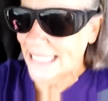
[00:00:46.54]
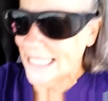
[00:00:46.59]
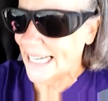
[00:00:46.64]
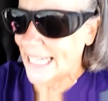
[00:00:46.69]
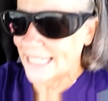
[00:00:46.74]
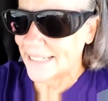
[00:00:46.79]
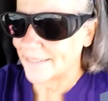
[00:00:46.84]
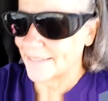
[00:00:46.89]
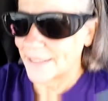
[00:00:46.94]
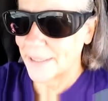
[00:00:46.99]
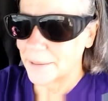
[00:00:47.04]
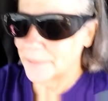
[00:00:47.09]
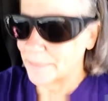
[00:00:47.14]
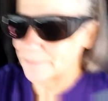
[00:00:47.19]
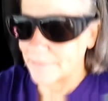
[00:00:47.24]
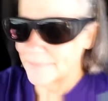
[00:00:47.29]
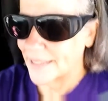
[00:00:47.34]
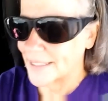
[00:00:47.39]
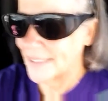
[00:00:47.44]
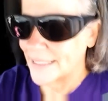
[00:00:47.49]
I don't know.
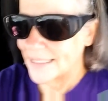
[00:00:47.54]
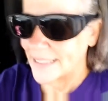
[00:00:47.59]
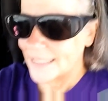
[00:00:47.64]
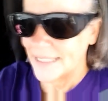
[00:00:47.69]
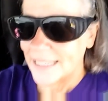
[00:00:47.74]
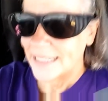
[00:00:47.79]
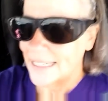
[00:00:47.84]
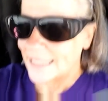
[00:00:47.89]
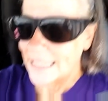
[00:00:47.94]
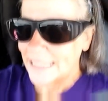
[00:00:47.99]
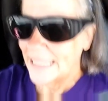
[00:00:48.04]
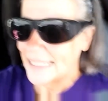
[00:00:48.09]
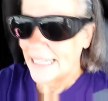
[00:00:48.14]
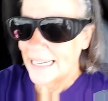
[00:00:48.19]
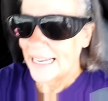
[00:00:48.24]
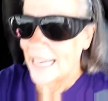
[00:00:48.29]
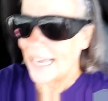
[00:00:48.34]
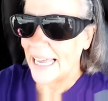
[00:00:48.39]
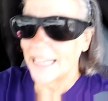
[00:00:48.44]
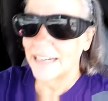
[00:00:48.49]

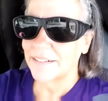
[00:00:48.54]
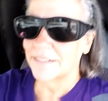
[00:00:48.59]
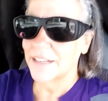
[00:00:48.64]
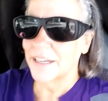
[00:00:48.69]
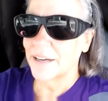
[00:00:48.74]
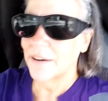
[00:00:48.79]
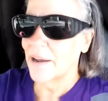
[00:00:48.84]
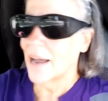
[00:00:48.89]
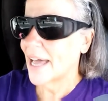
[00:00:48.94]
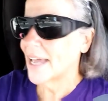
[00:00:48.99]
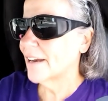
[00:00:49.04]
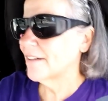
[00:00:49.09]
I